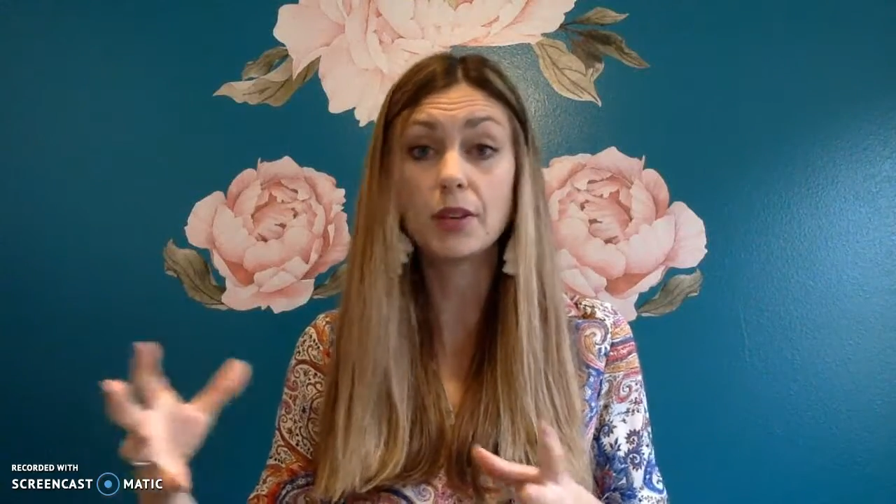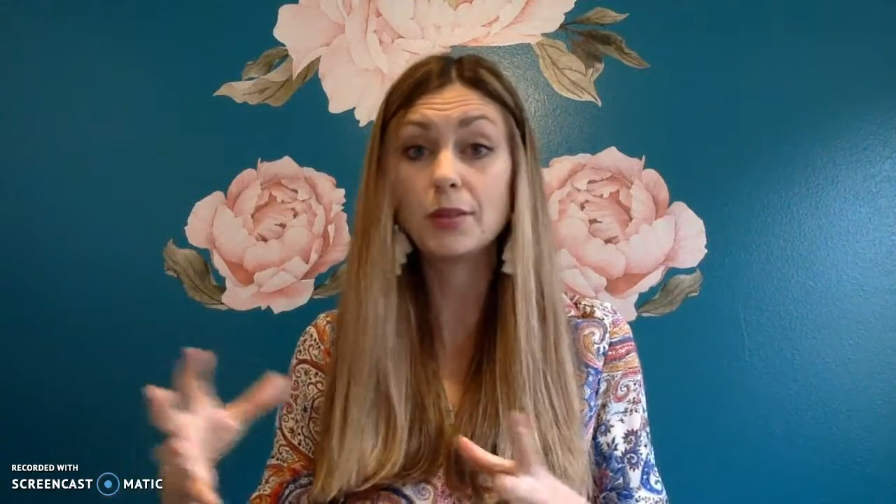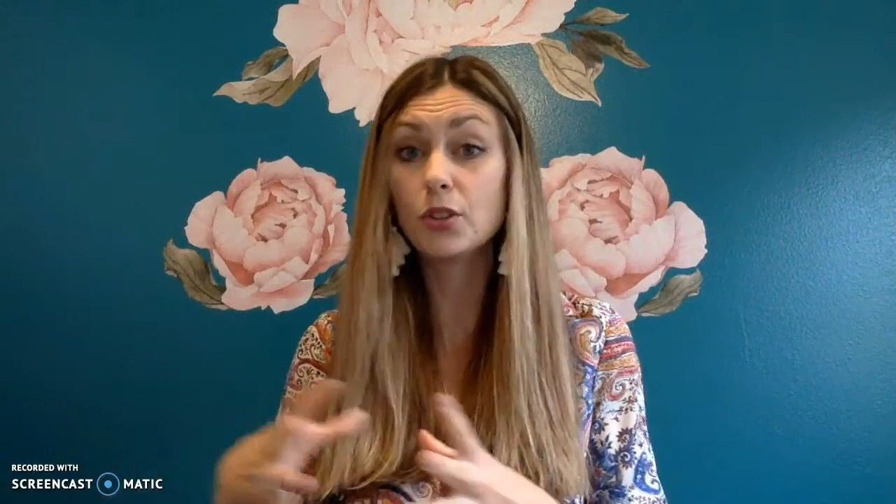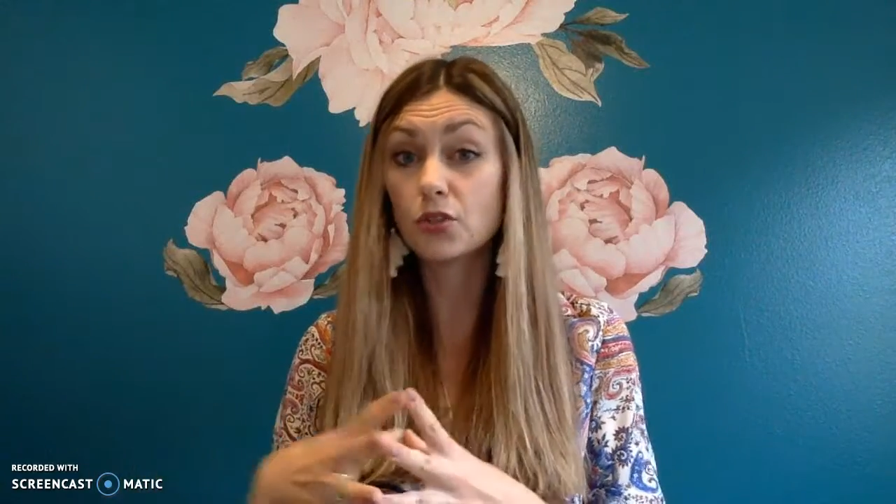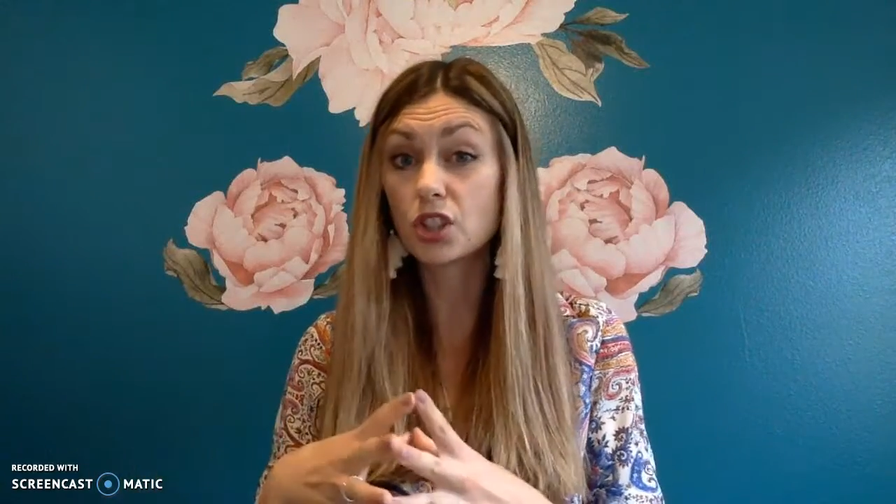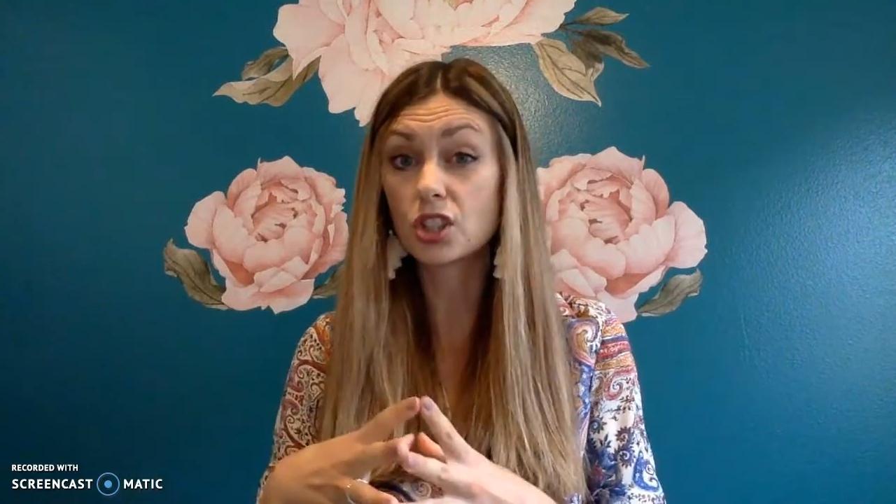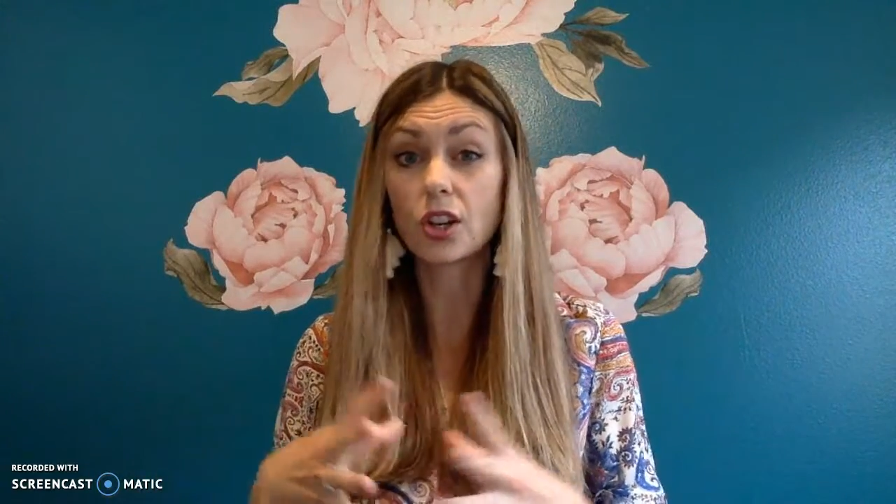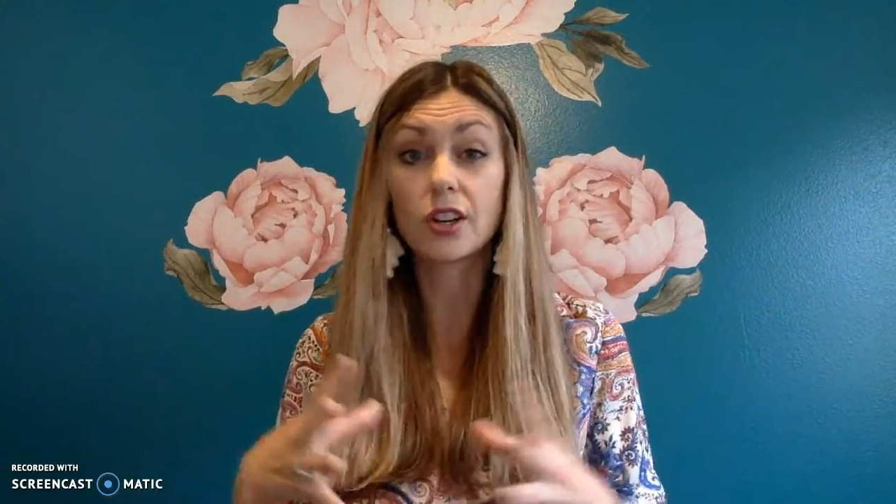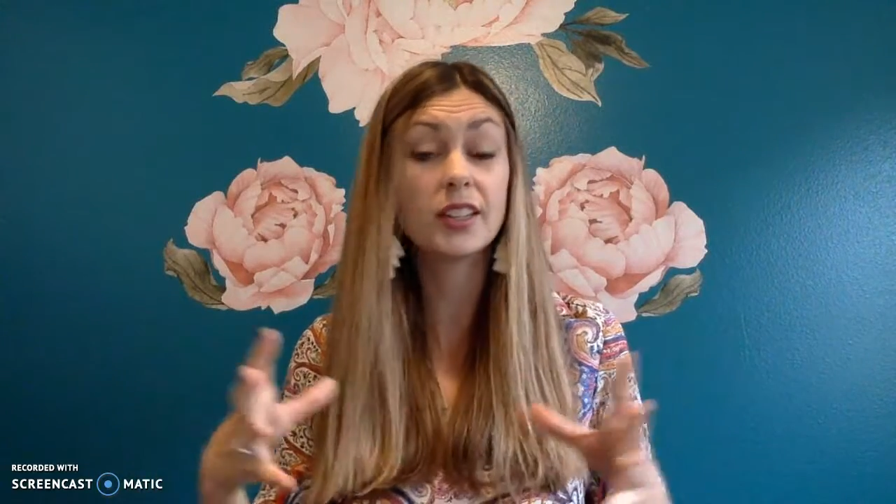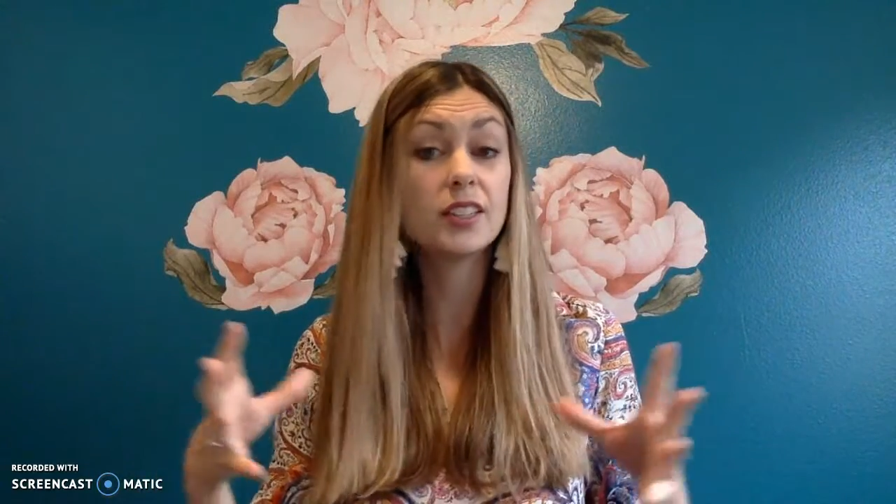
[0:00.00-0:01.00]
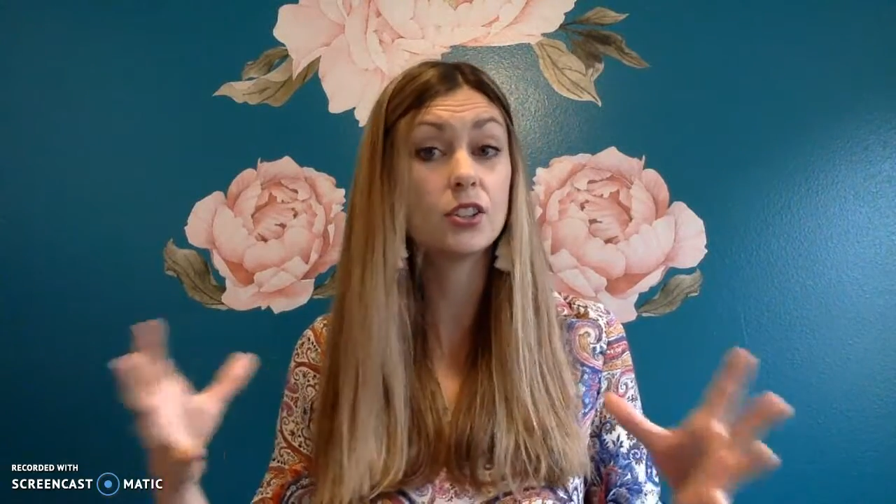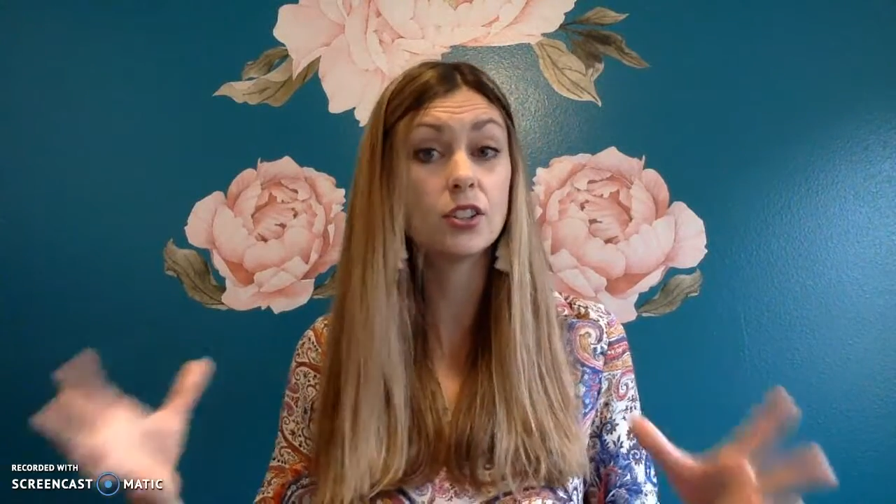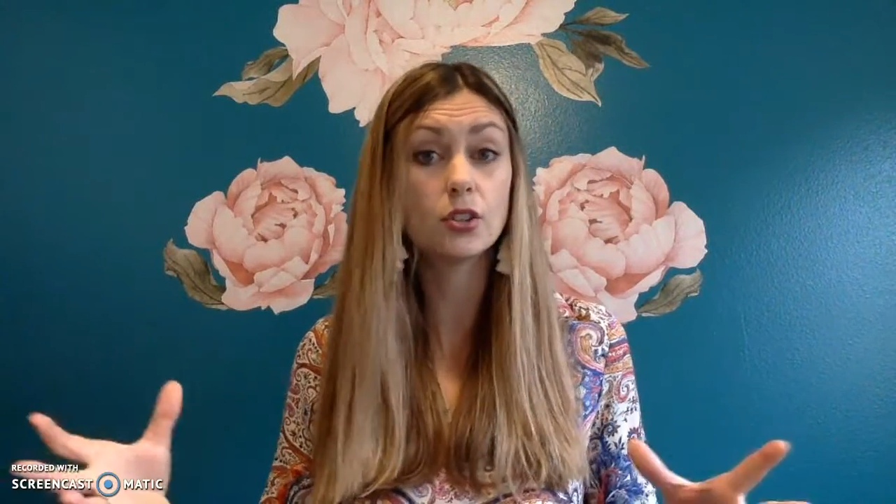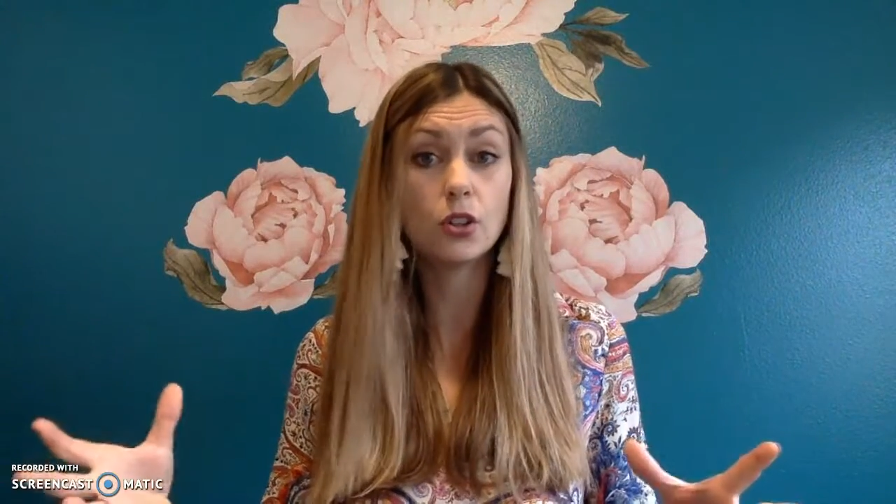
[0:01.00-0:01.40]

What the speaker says: Maybe you've started your